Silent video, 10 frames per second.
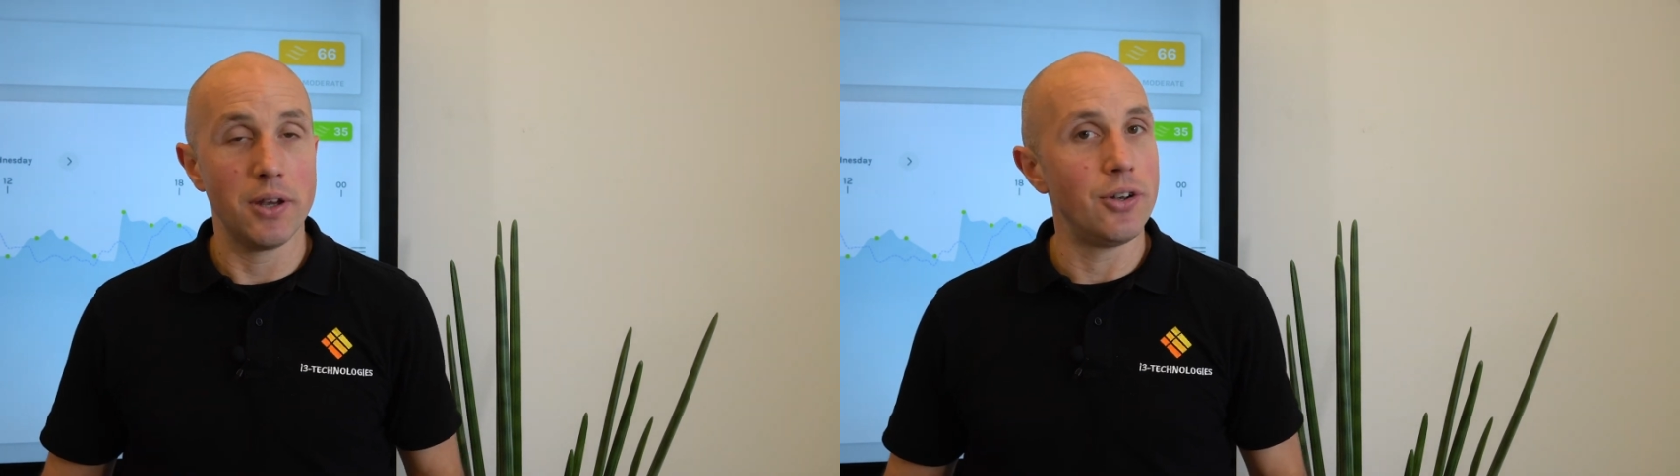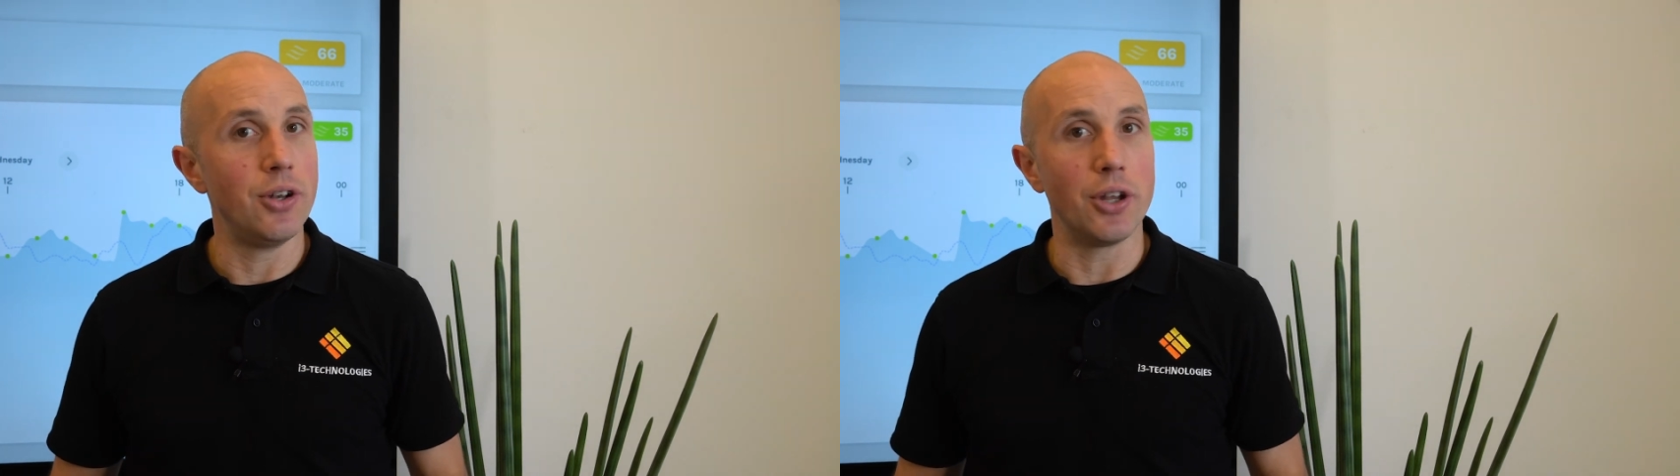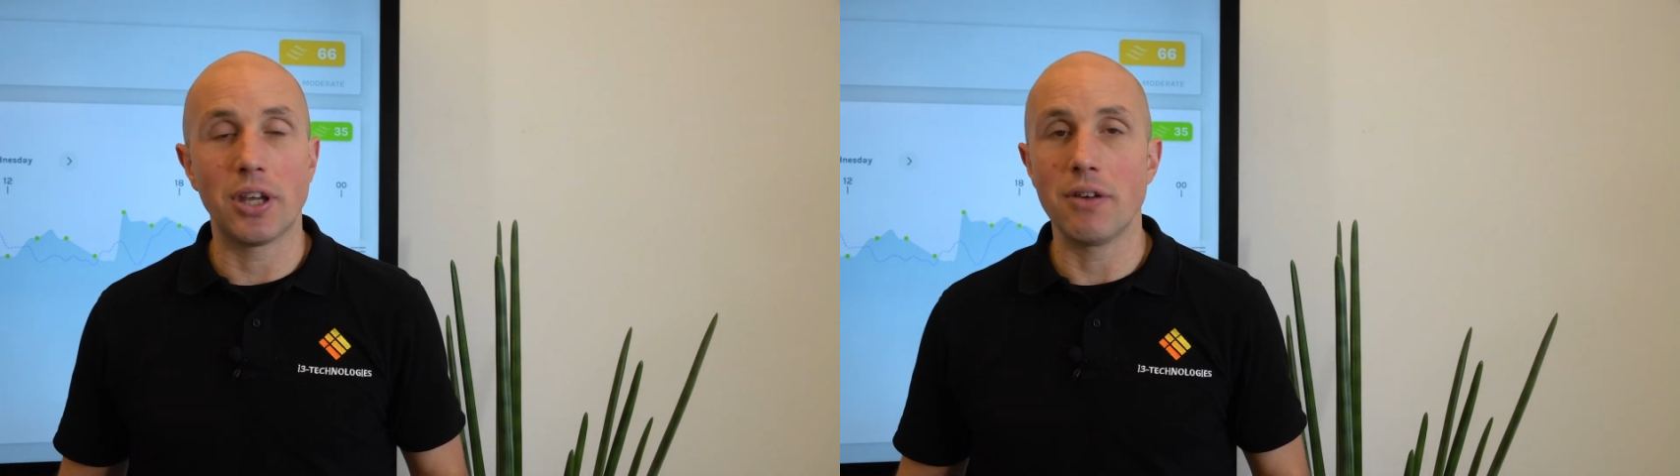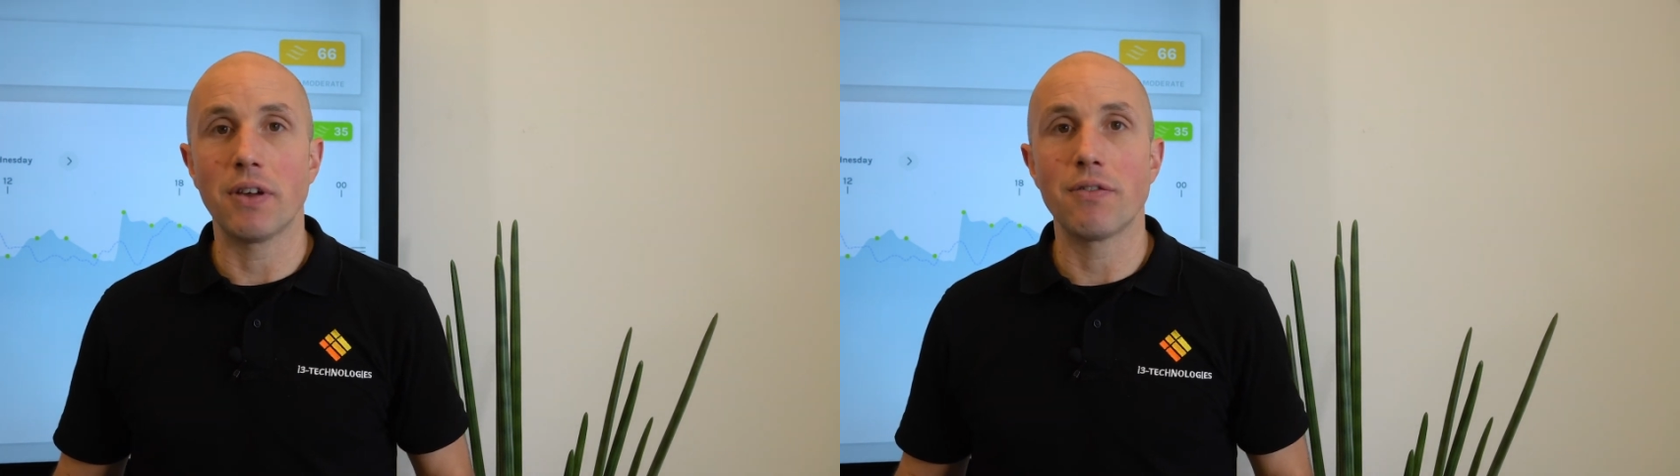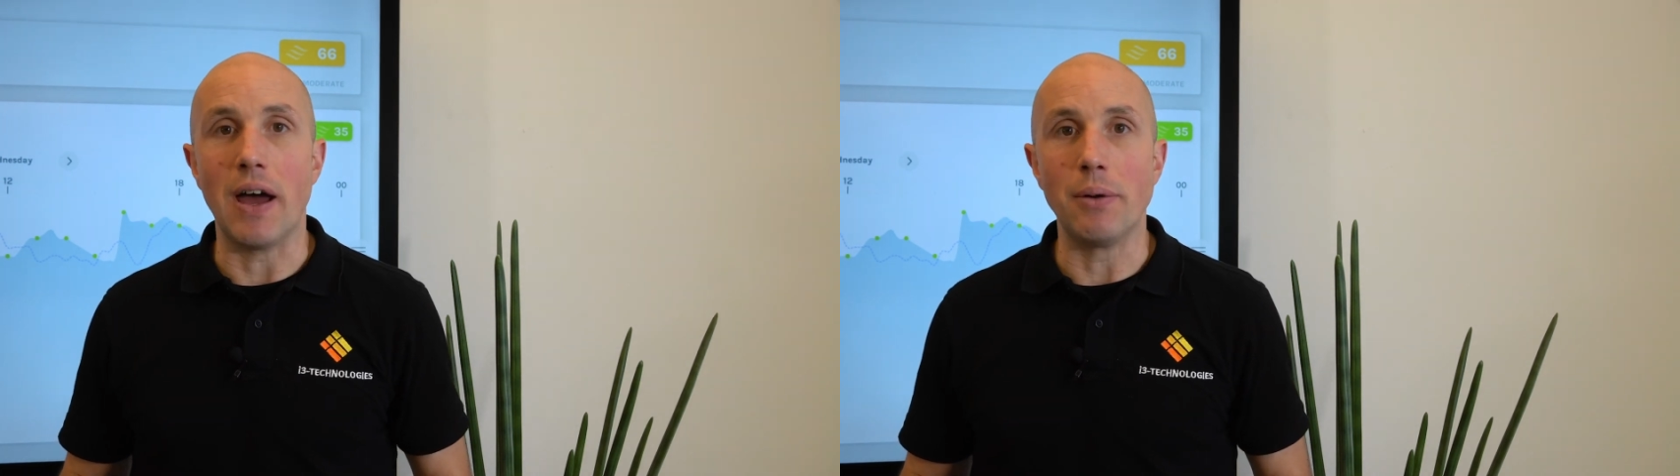not giving
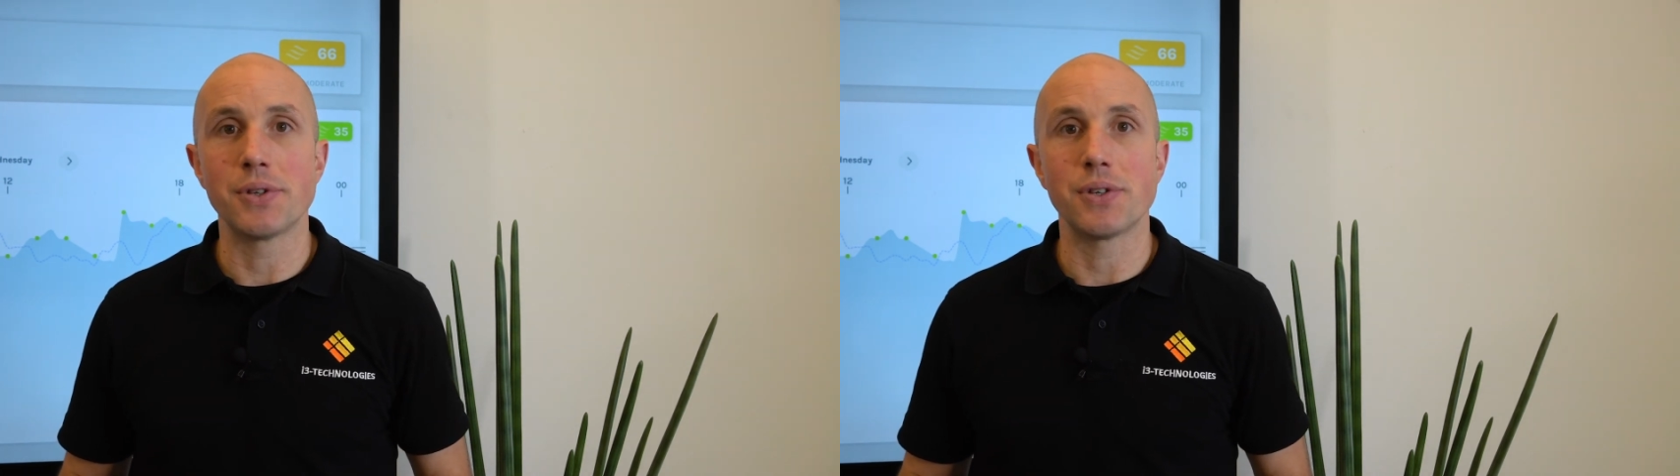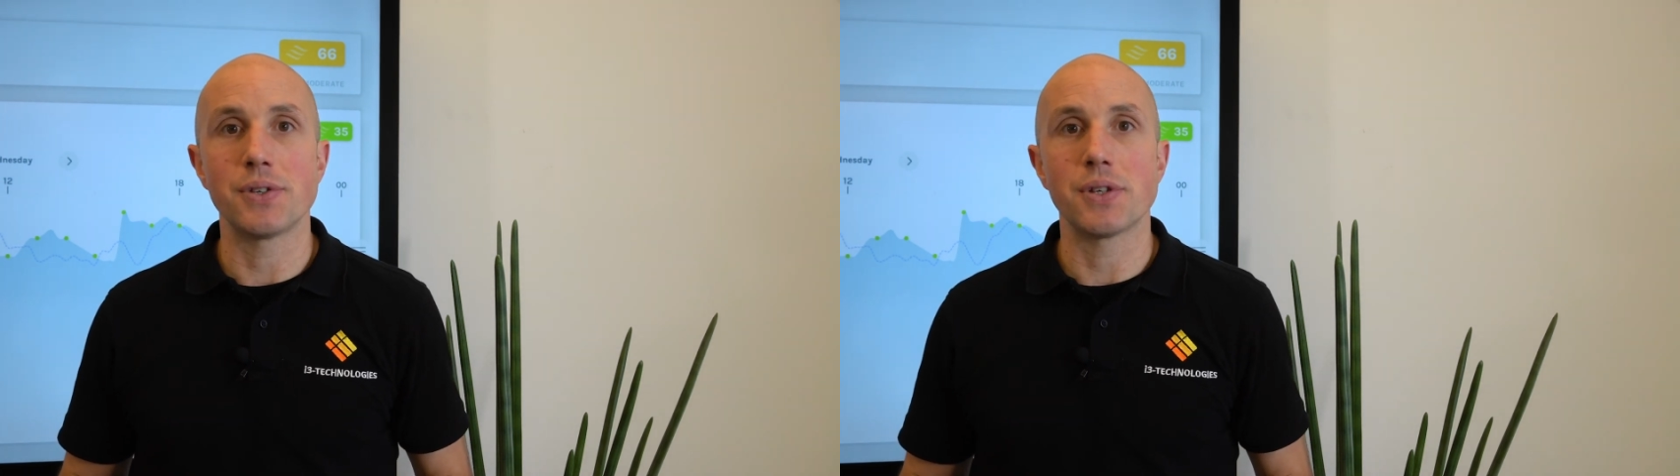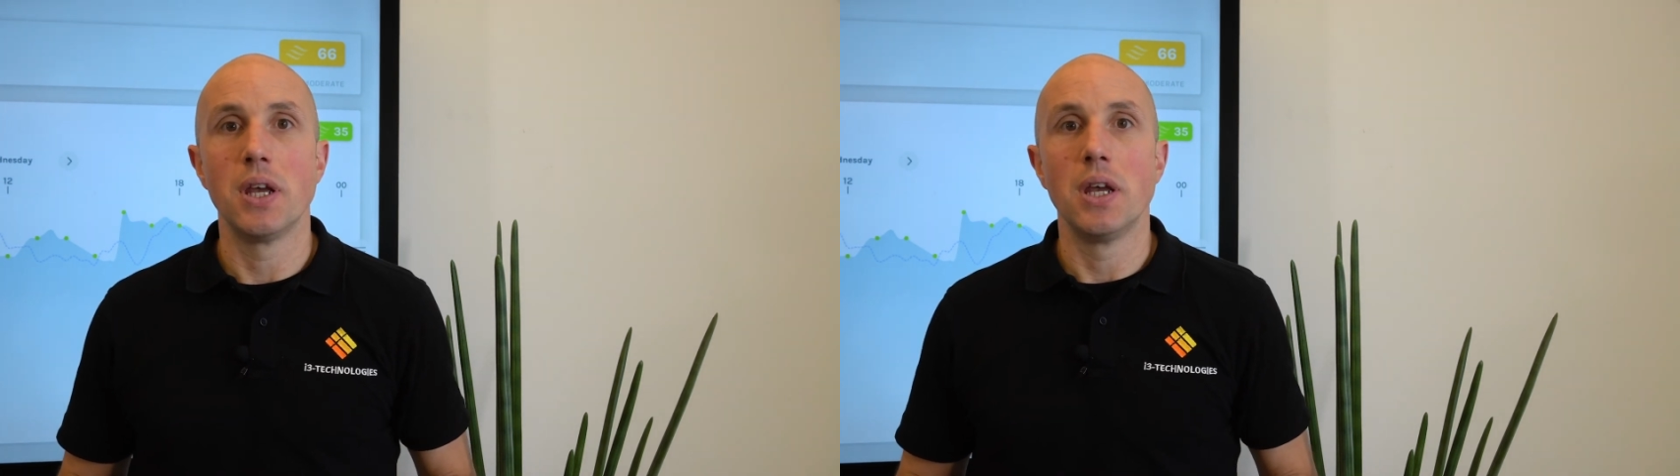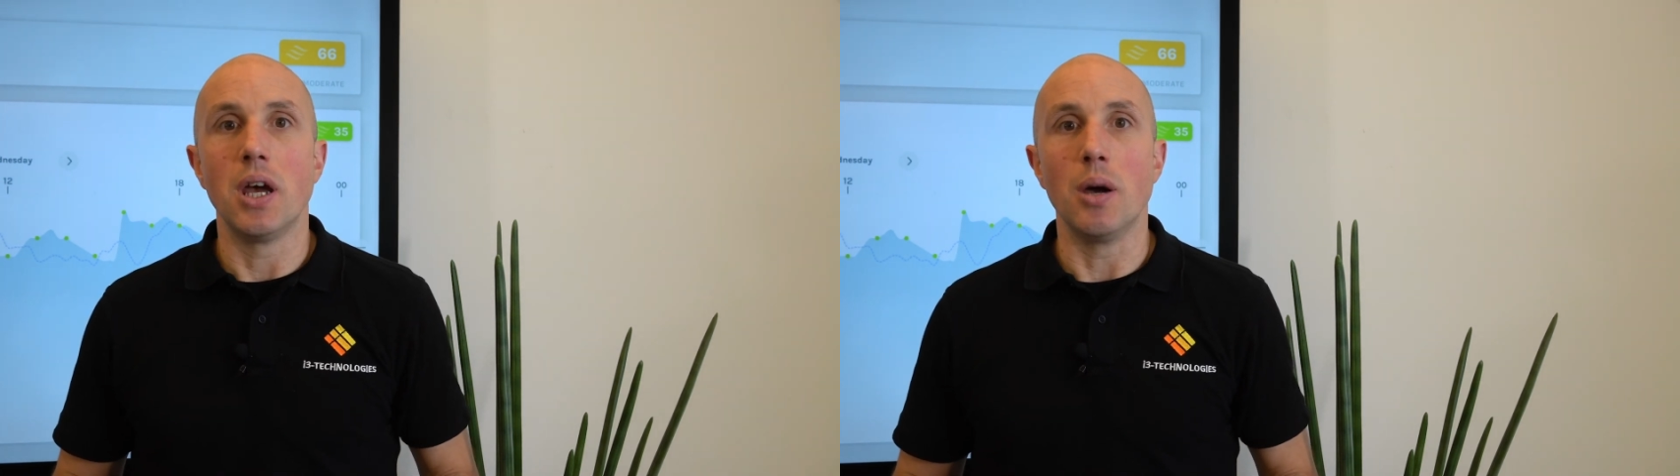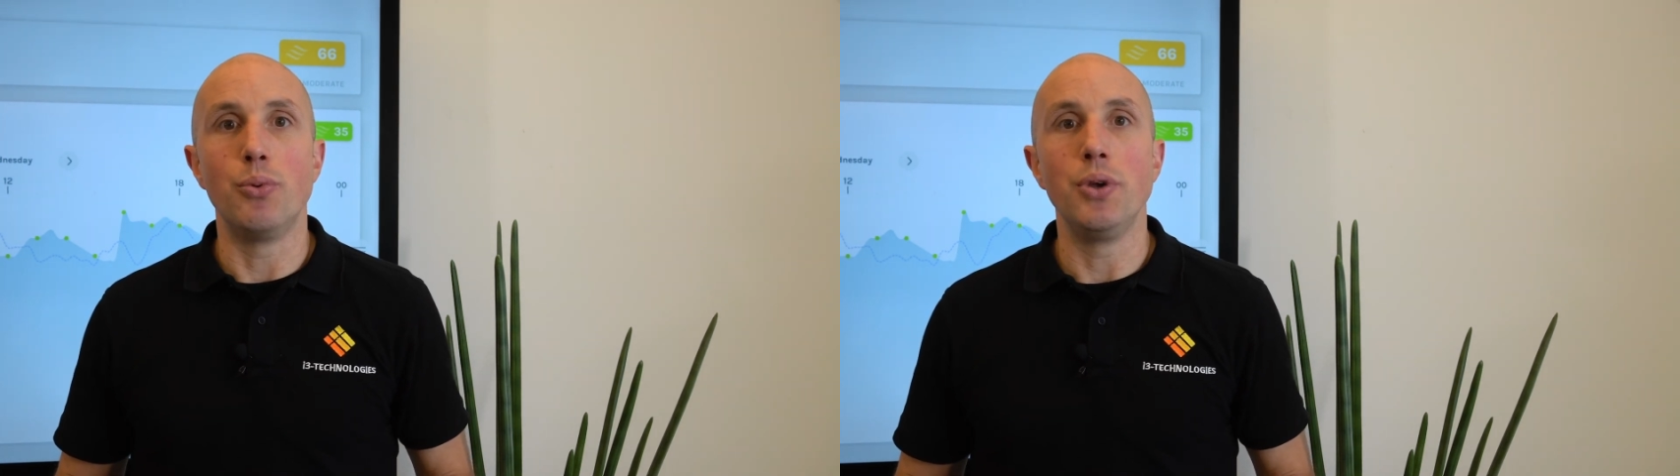viruses
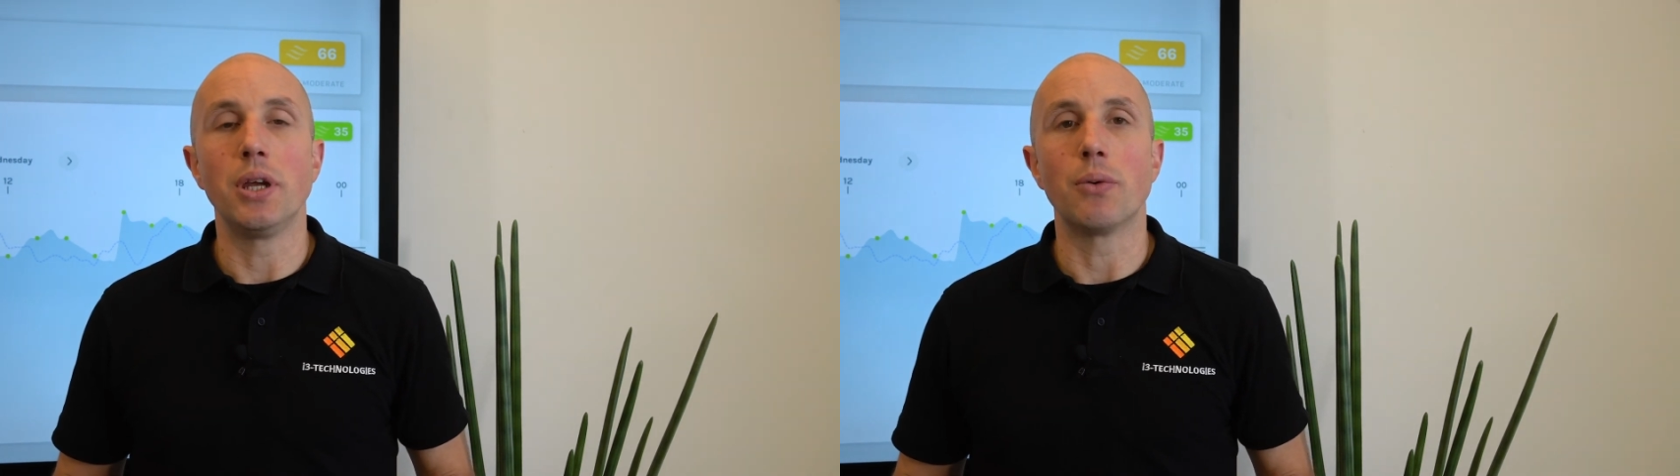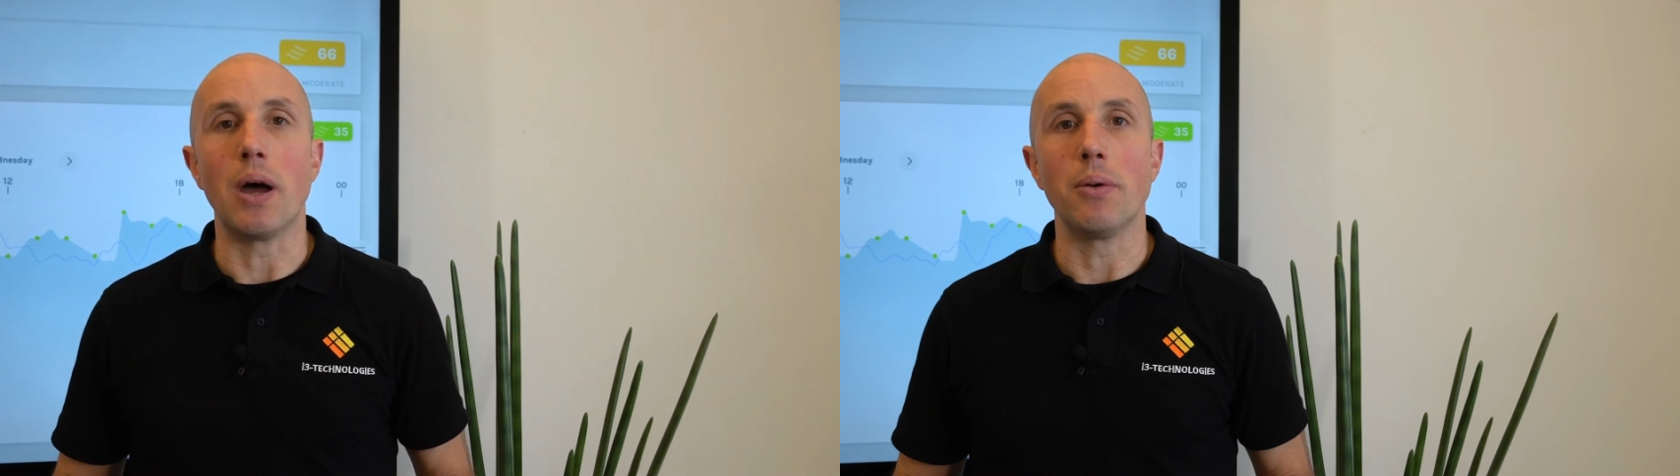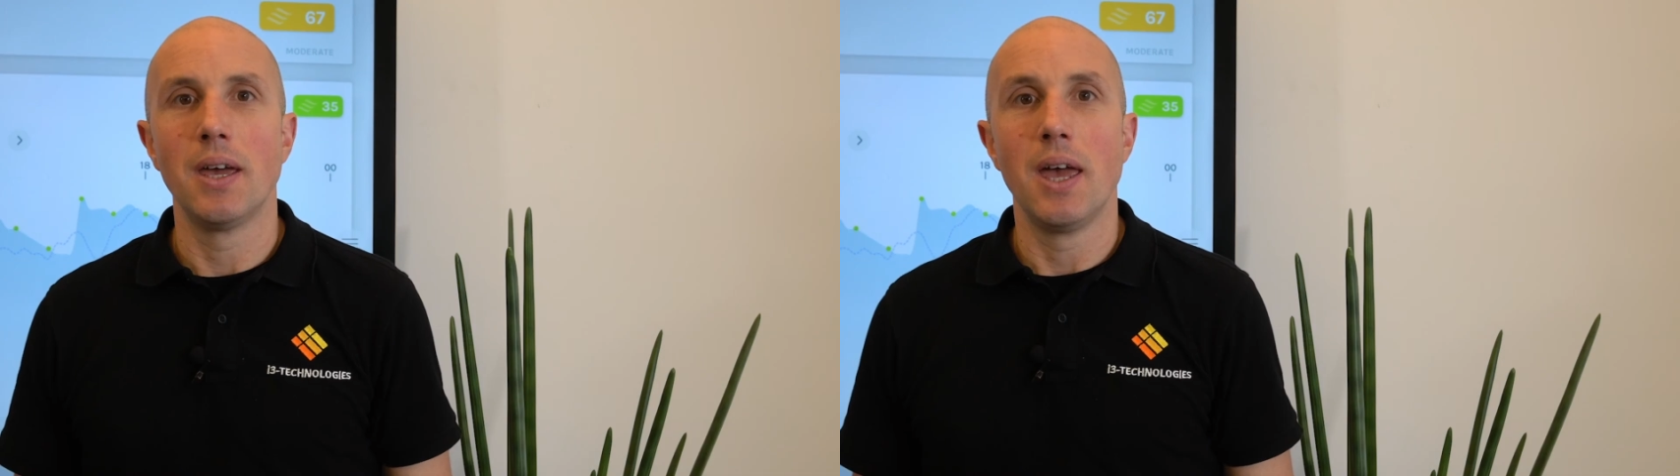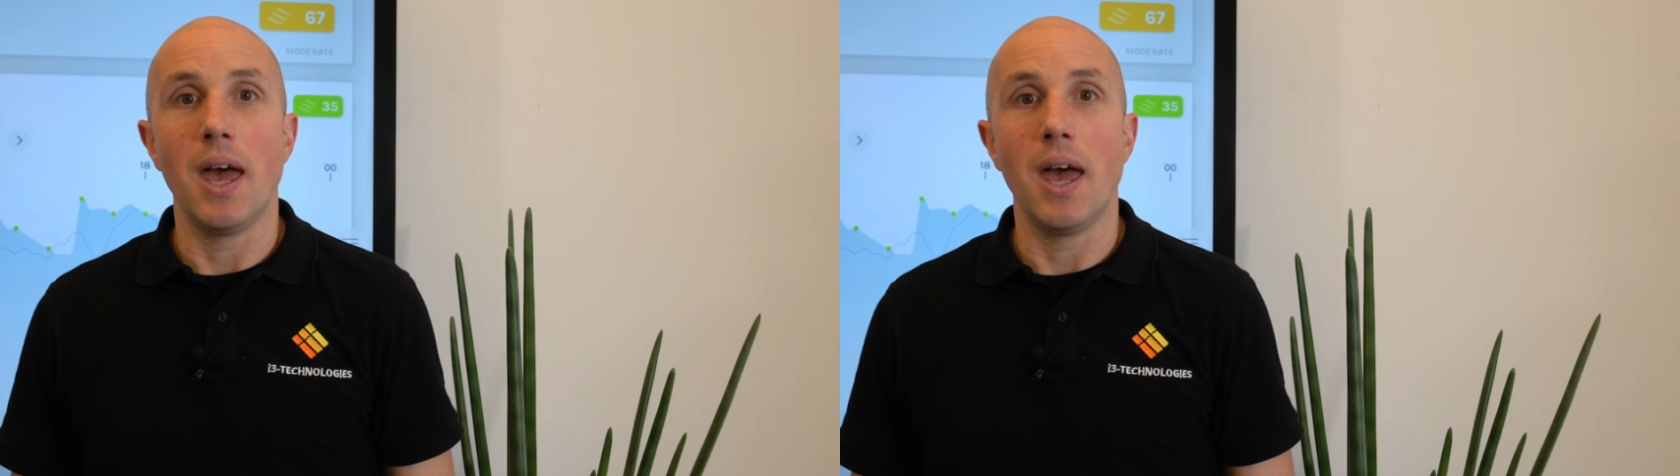a breeding ground.